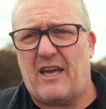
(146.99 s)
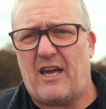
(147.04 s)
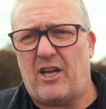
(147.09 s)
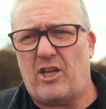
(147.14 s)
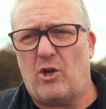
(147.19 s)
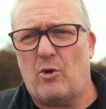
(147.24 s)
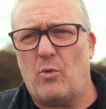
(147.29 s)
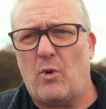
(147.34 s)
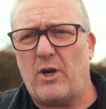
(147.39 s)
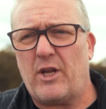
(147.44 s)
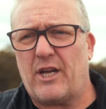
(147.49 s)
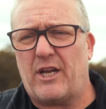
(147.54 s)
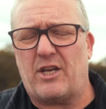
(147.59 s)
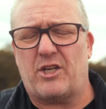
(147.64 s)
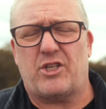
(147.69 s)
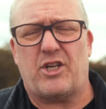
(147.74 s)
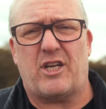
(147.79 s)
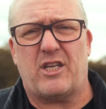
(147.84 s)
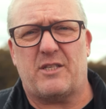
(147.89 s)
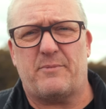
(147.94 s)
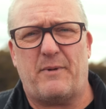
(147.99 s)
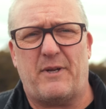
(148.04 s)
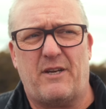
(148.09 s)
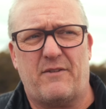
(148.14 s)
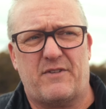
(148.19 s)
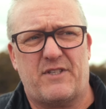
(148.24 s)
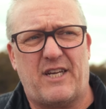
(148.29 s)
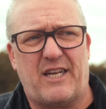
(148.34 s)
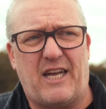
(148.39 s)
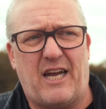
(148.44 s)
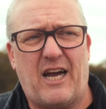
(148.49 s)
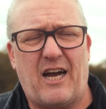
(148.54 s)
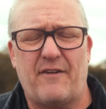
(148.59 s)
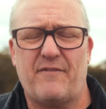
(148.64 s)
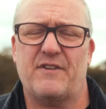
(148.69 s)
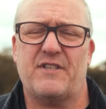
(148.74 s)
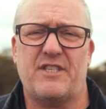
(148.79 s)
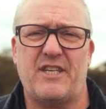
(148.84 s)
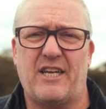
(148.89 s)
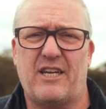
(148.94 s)
and you want to get a shutter speed of, say,
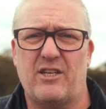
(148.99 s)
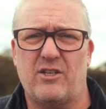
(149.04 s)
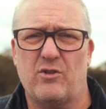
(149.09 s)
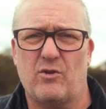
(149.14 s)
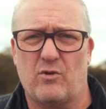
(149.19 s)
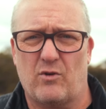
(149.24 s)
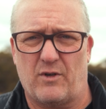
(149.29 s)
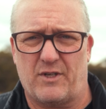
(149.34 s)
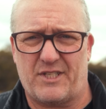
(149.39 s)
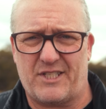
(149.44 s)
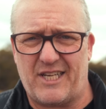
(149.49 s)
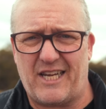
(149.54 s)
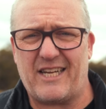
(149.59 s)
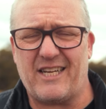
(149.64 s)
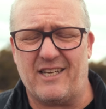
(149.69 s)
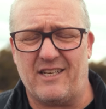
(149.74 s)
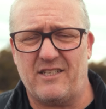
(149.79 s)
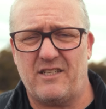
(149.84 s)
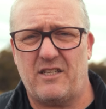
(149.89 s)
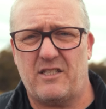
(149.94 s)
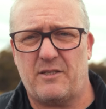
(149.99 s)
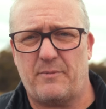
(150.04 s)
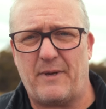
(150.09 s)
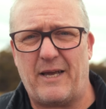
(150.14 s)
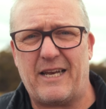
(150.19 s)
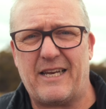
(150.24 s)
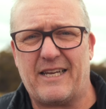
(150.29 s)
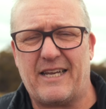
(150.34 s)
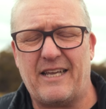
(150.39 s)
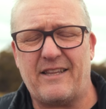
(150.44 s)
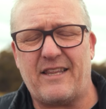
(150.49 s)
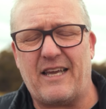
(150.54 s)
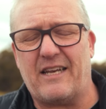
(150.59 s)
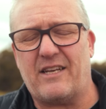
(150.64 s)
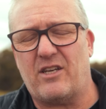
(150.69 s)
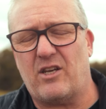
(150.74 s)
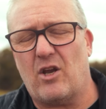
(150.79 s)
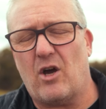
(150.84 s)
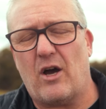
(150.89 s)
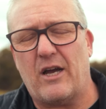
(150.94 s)
half a second or a second to be able to get
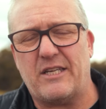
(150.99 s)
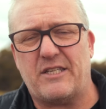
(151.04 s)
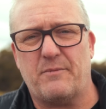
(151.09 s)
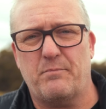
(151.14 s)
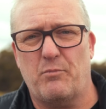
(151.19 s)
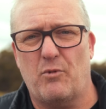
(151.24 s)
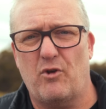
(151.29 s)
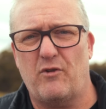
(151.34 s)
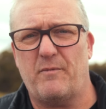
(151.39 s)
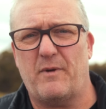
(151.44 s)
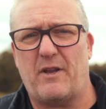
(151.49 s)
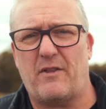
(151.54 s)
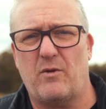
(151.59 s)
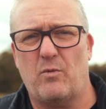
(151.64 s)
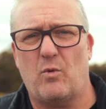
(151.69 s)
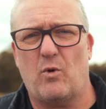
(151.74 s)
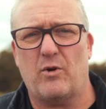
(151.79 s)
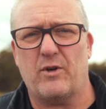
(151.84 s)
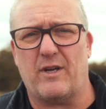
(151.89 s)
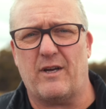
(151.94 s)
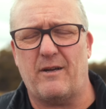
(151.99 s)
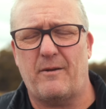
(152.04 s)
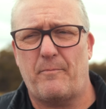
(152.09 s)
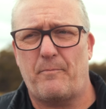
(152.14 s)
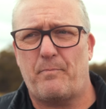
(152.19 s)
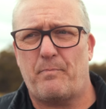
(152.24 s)
that nice movement in the water,